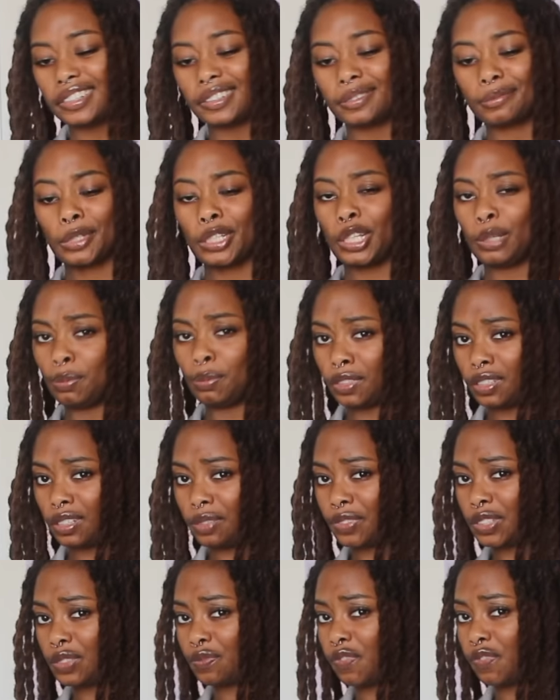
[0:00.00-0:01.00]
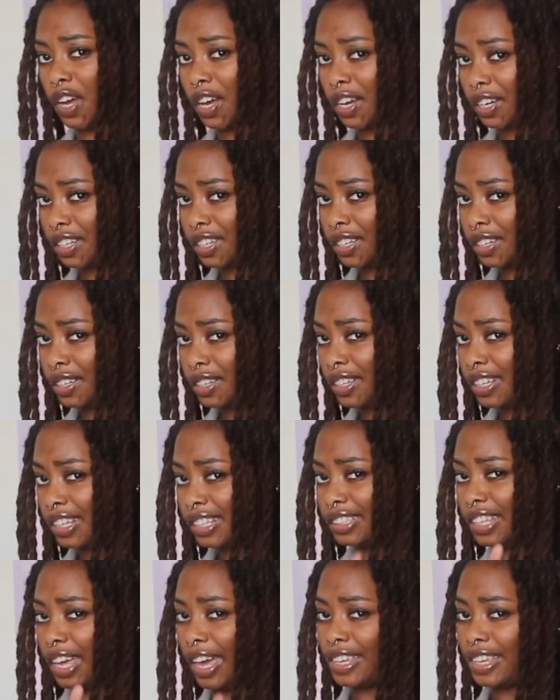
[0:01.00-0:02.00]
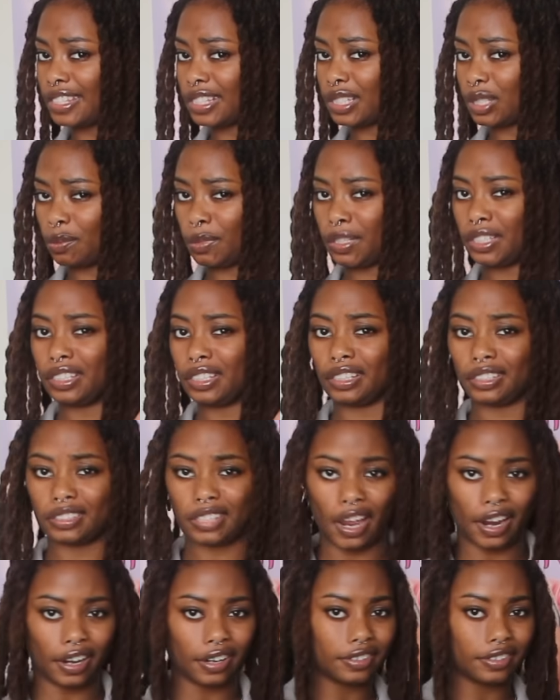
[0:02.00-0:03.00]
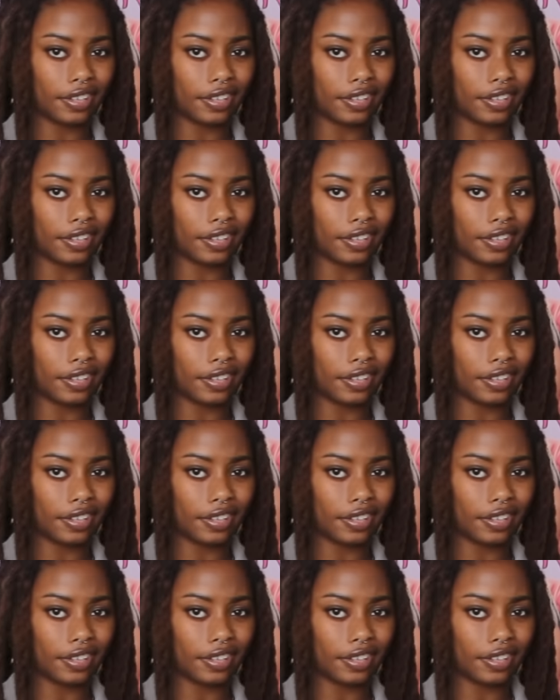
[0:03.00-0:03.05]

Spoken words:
manipulative as fuck, gaslit me the entire